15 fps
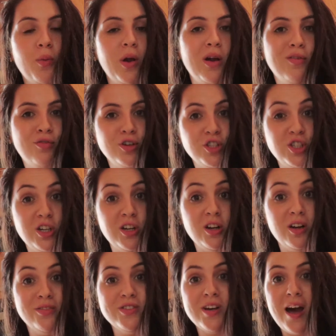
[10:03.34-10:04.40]
we are fortunate
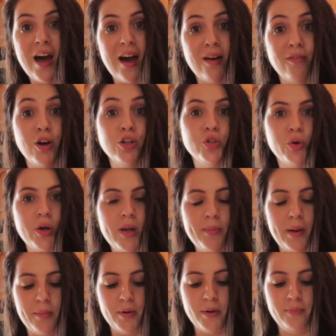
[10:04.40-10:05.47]
enough to have toilet
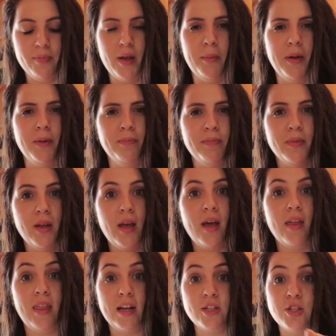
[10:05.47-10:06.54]
paper. I mean,
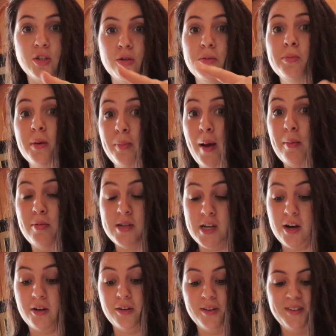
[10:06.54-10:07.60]
that too, but paper
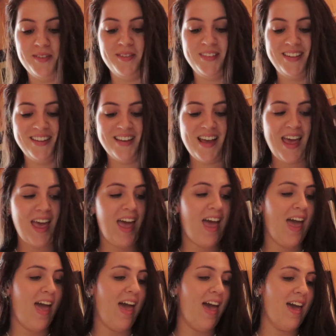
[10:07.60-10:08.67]
towel.
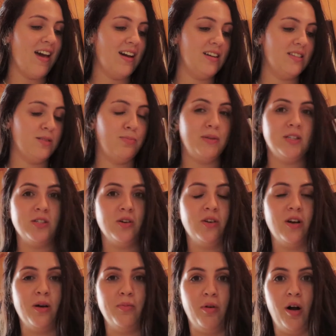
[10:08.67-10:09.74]
And please
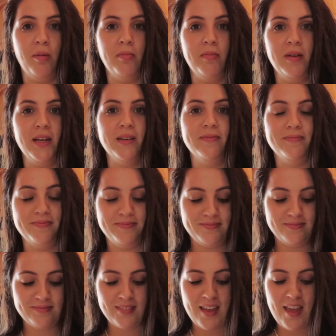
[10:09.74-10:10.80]
don't come rob me.
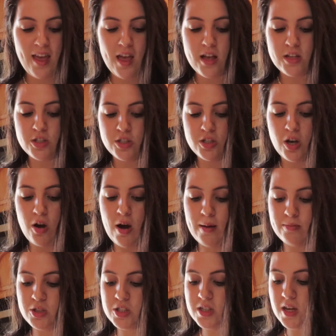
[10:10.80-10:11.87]
So
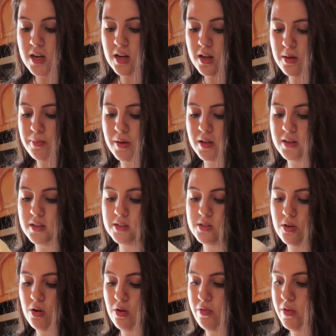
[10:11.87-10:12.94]
I'm just gonna put
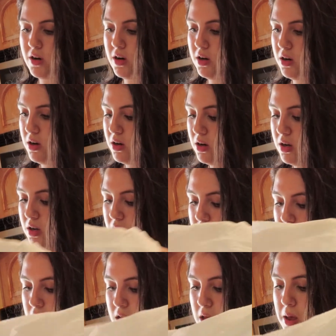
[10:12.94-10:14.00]
this over
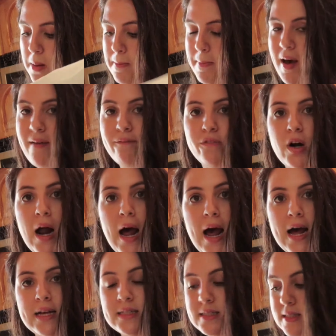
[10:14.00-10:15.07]
my
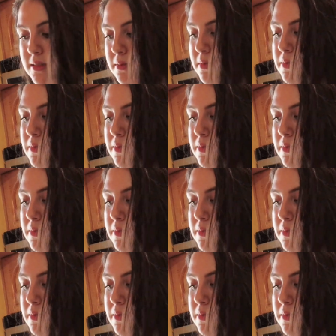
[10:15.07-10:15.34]
fries.